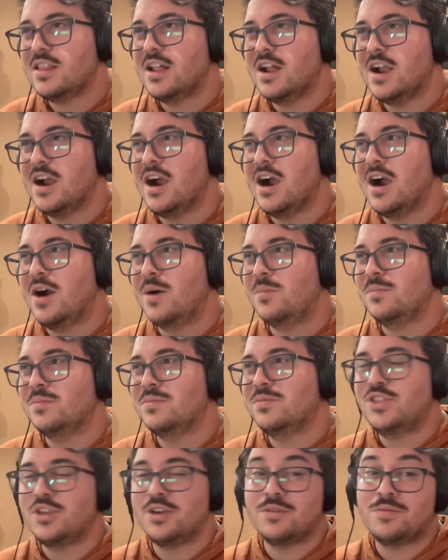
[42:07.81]

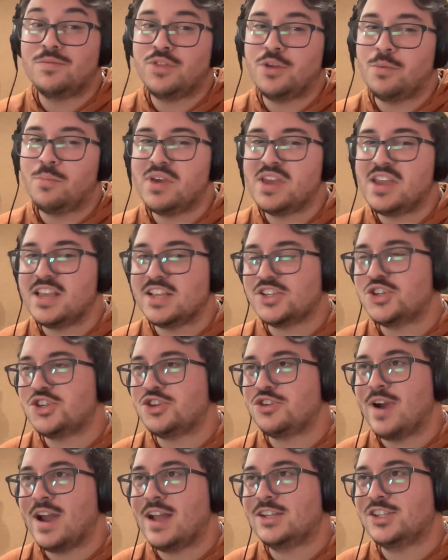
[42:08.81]
The biggest
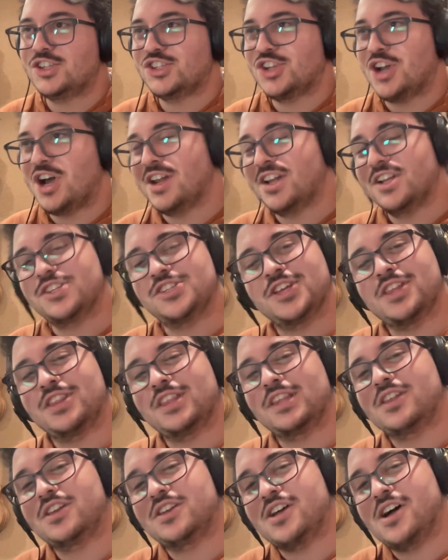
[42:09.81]
stretch is honestly
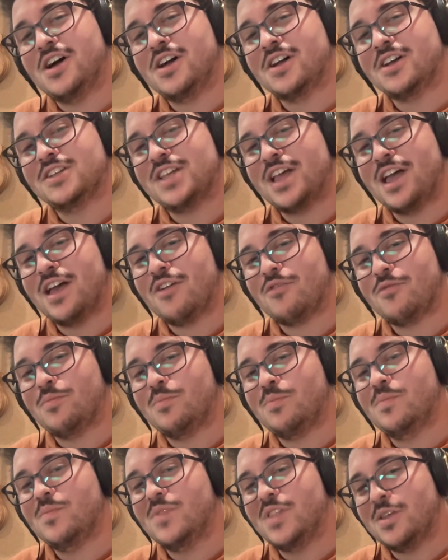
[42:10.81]
that the dogs have
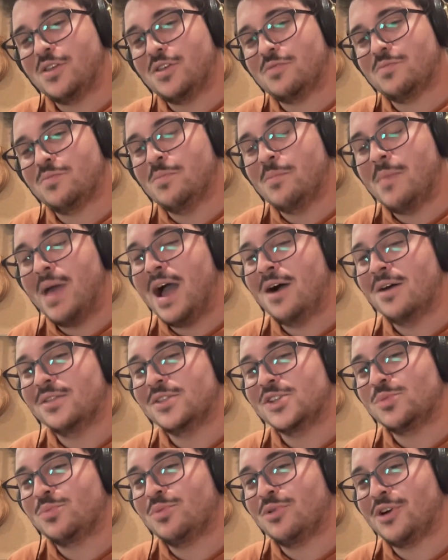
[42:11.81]

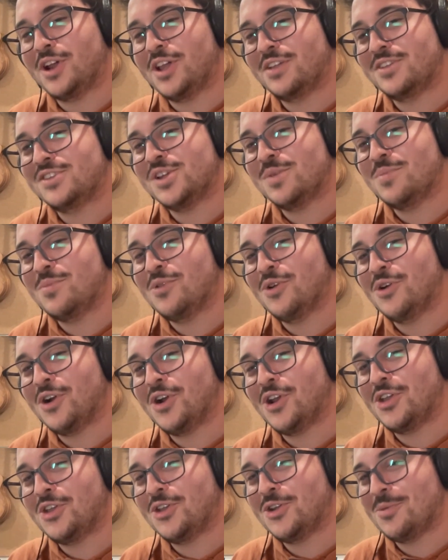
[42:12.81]
mouths pretty similar
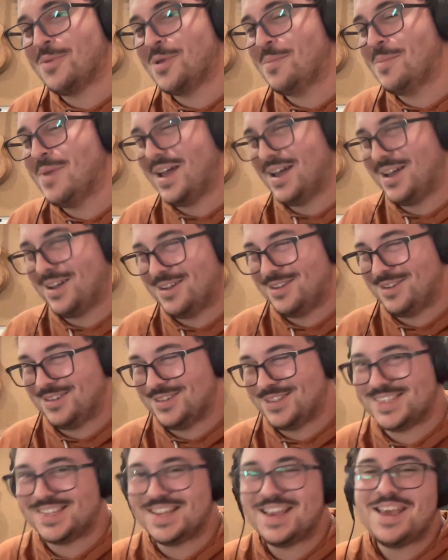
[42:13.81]
to human
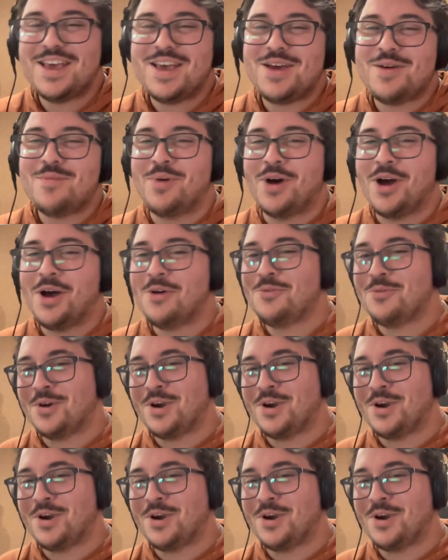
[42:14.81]
mouths, but we're